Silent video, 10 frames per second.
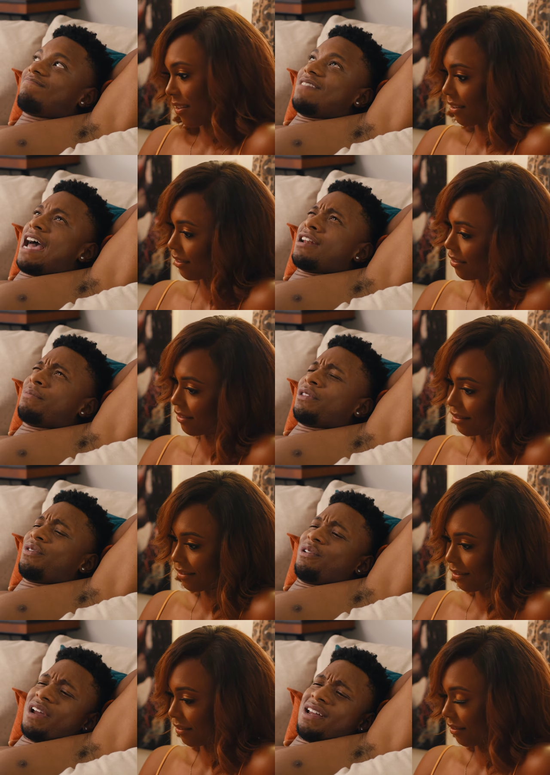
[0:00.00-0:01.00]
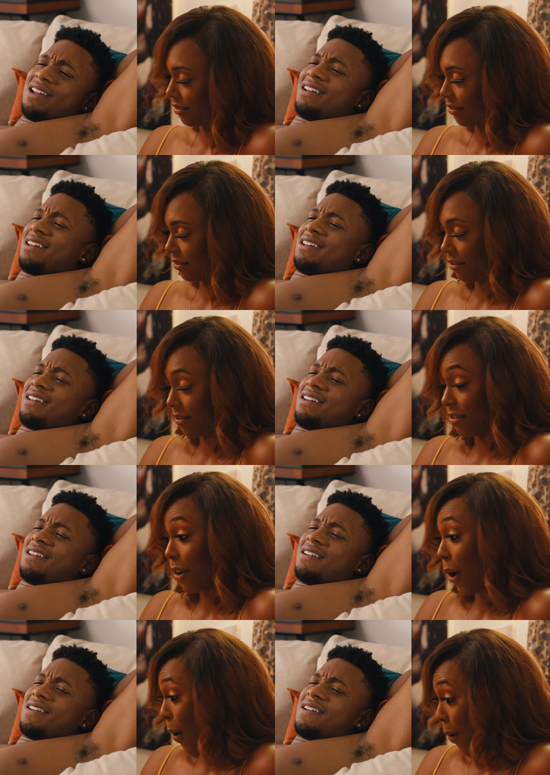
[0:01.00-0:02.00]
Speaker 1: guy number three, right?
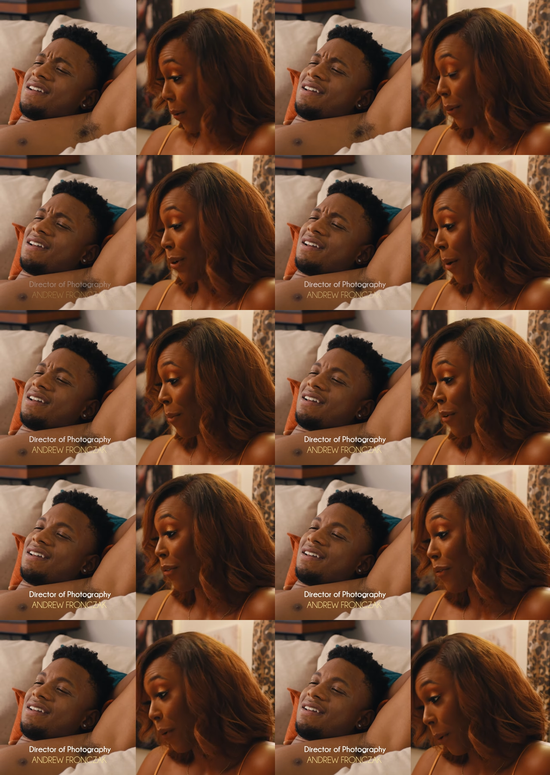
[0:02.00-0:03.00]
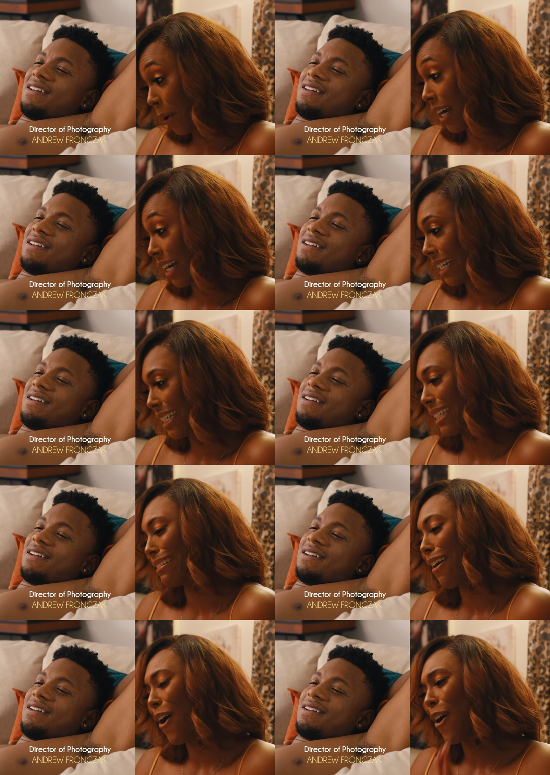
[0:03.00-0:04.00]
Speaker 2: No, number four,
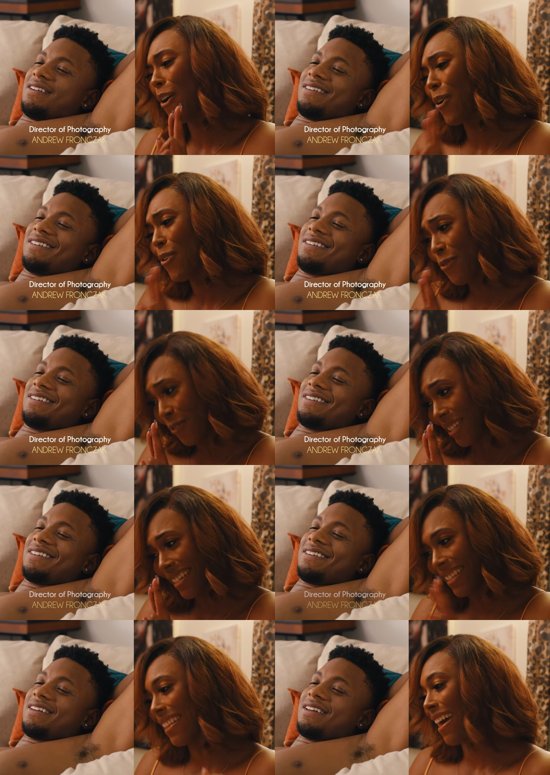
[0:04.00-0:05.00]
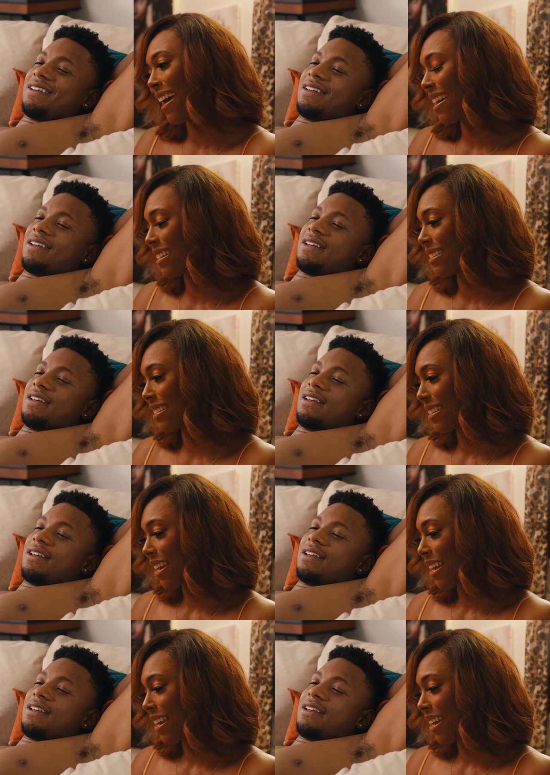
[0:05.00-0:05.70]
and hopefully the last.